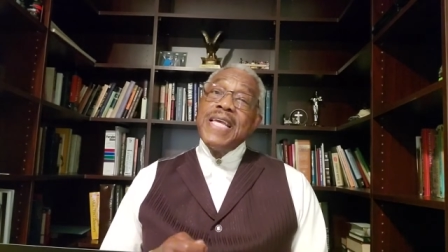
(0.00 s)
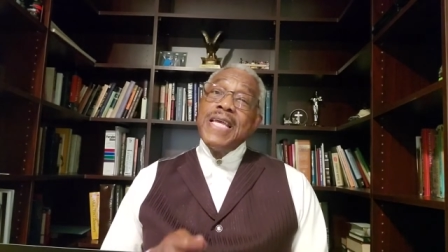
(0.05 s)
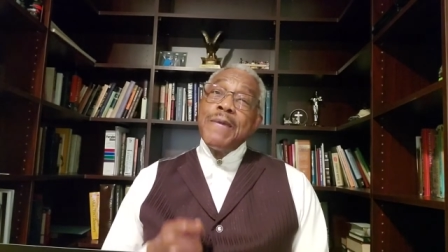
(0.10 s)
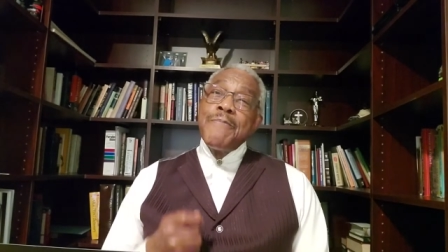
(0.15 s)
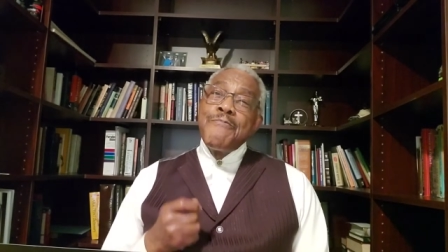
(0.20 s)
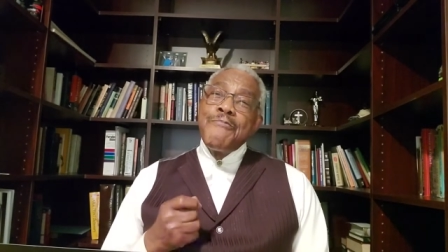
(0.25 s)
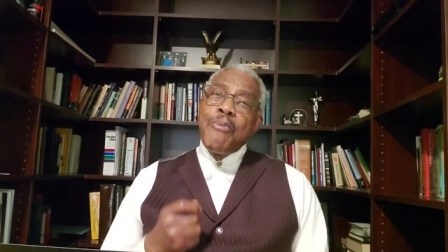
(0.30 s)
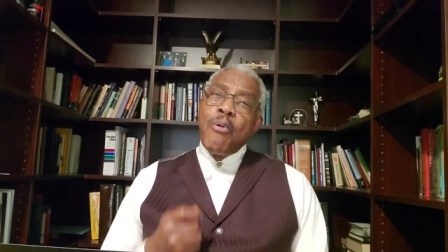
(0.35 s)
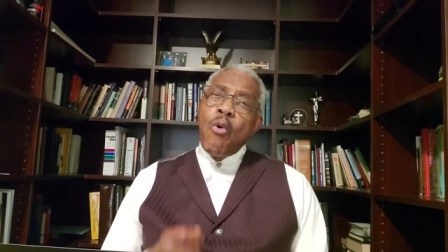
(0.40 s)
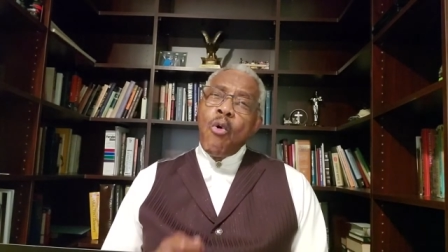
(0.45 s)

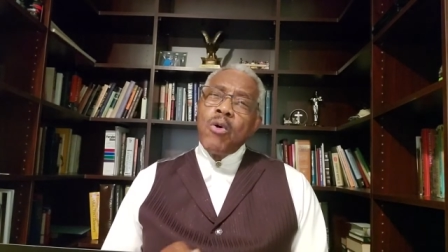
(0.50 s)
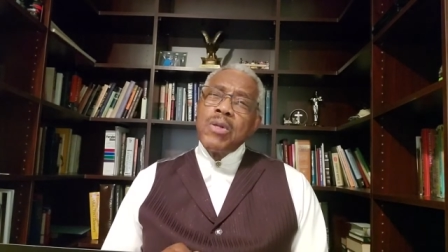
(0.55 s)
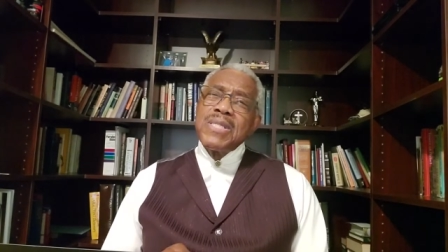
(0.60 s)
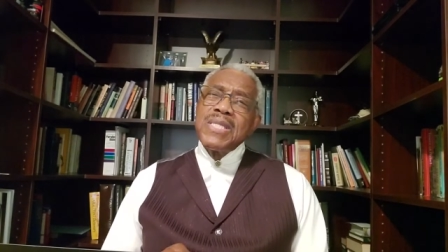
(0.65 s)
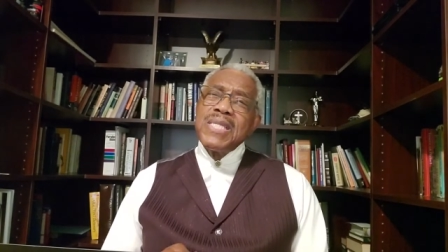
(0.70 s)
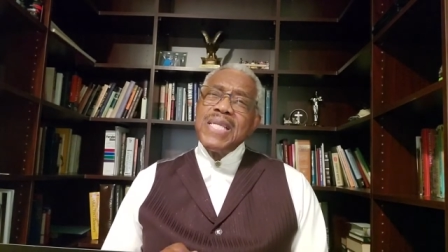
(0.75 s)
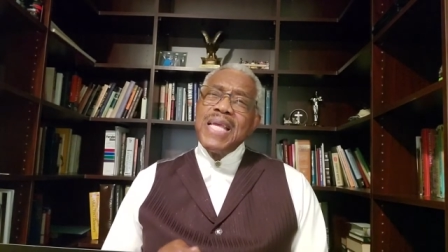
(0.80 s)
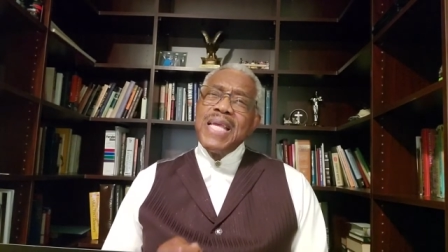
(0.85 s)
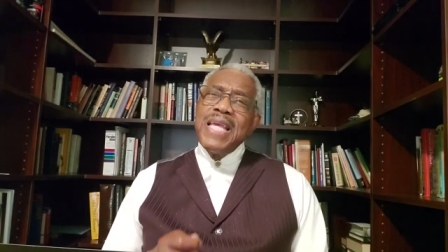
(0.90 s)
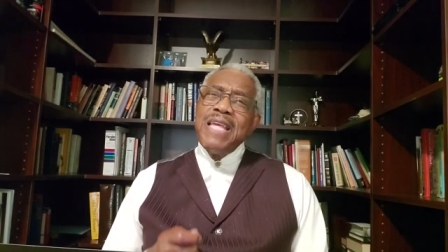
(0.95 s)

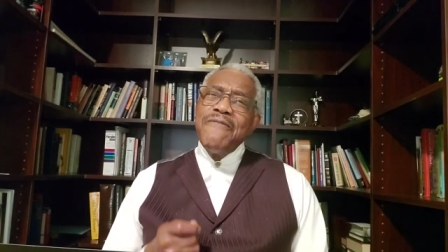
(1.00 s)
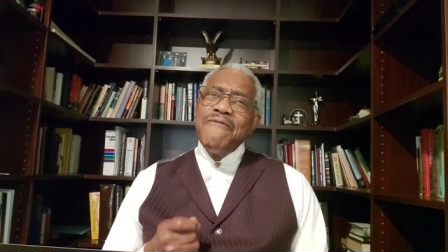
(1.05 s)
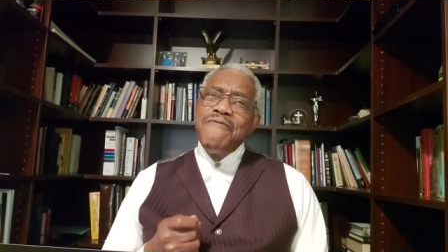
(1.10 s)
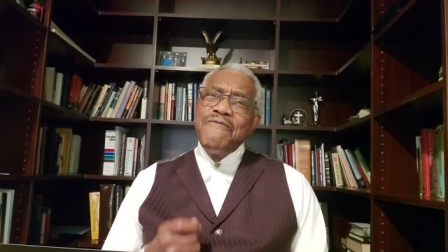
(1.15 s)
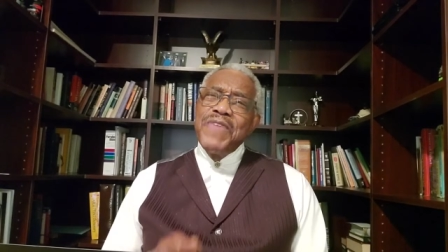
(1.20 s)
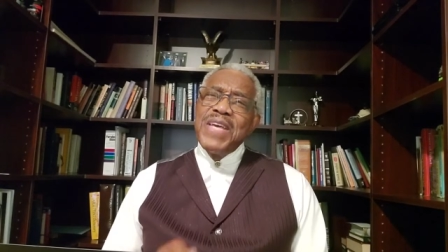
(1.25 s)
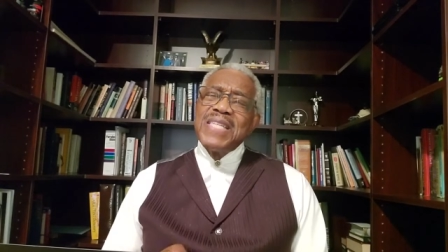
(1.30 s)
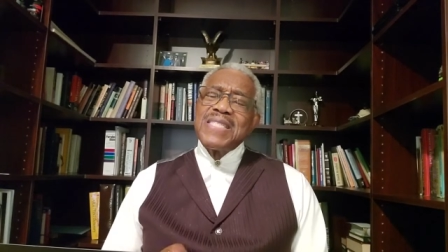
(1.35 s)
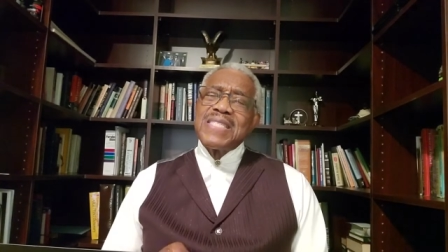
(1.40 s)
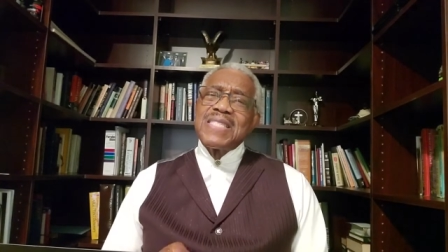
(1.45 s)
important
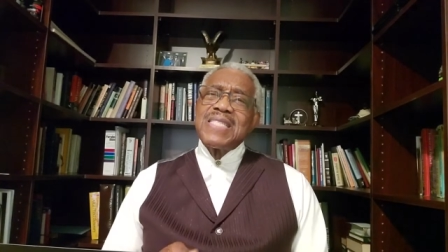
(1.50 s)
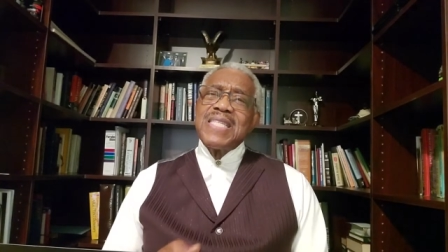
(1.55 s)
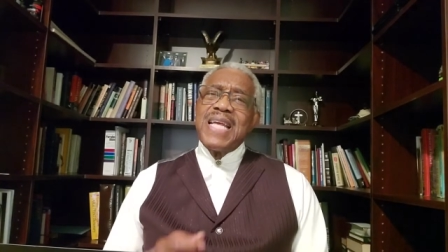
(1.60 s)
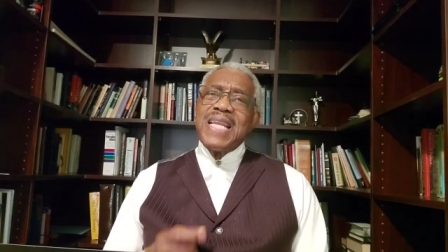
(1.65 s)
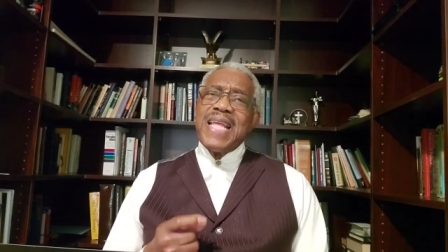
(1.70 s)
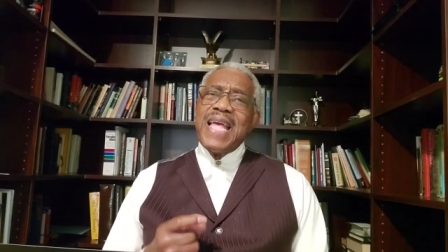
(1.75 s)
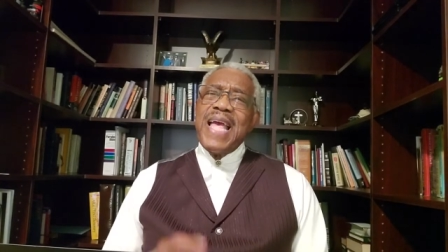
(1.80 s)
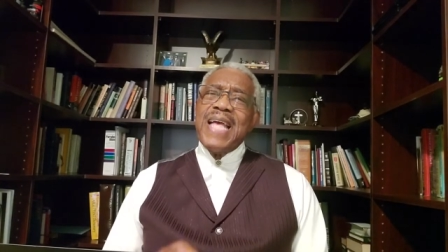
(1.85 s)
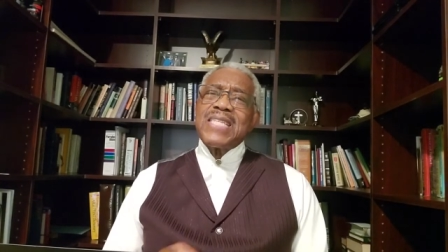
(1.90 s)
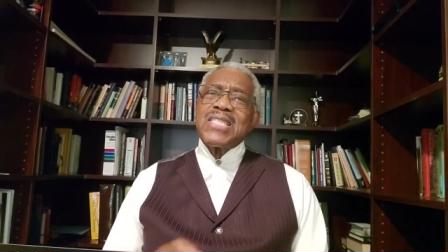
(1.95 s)
events
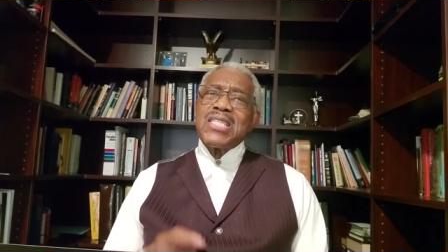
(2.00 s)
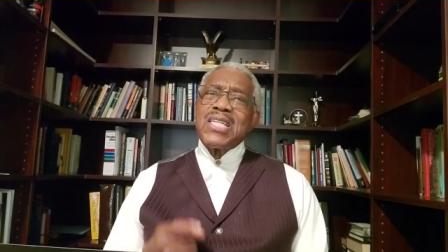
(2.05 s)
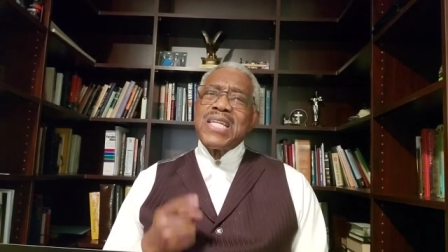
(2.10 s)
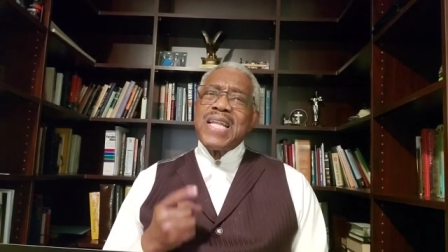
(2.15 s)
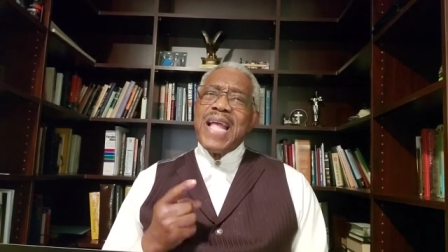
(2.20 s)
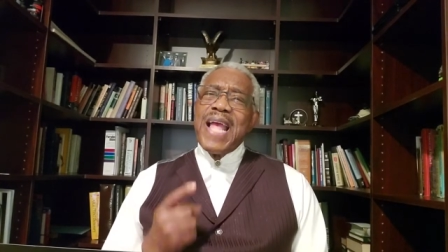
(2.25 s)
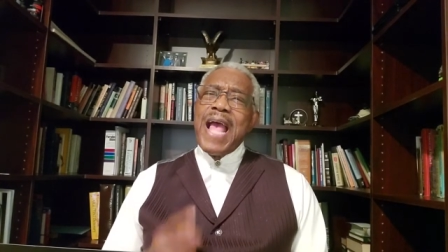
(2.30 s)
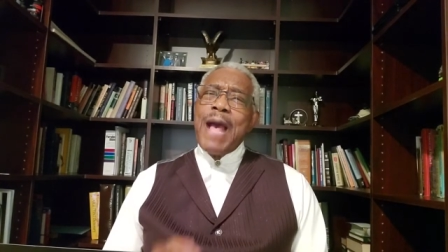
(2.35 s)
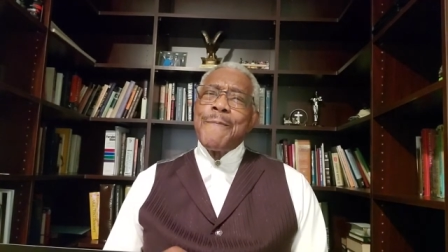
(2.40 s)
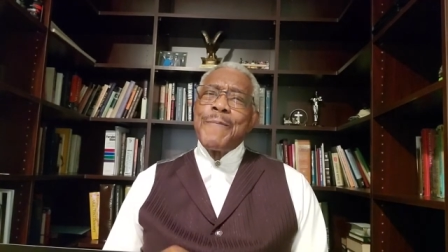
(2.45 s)
that has
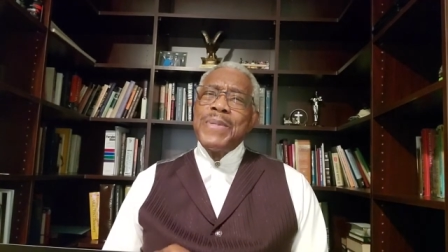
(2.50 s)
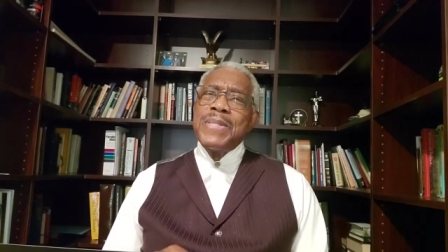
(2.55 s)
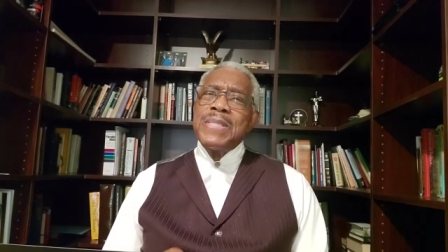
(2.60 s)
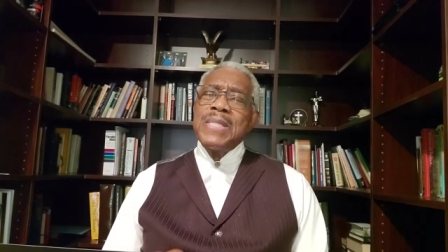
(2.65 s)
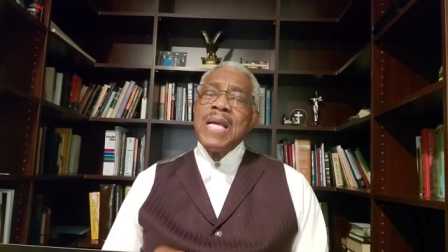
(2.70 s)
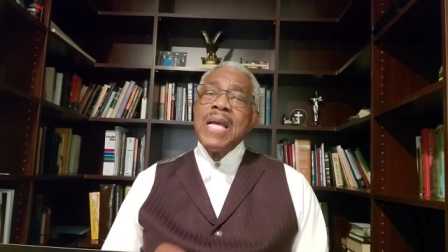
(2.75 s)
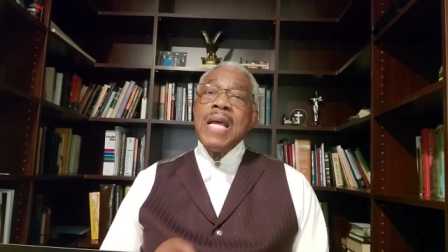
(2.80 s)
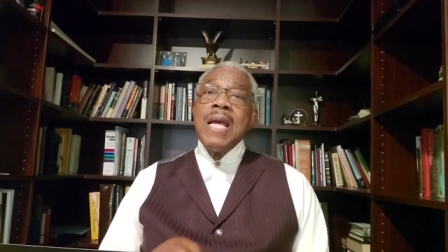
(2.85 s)
to happen